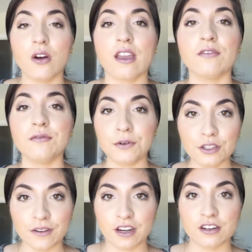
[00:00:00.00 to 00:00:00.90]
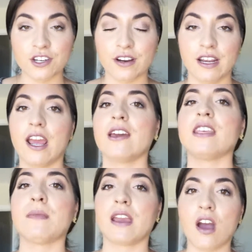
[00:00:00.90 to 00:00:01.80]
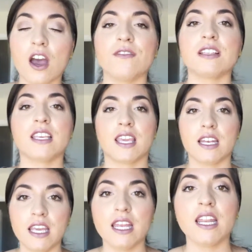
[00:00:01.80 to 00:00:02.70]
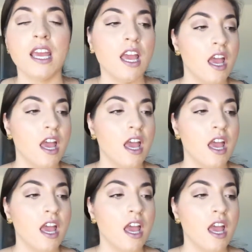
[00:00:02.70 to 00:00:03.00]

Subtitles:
I am full of energy right now. I think my coffee's kicking in.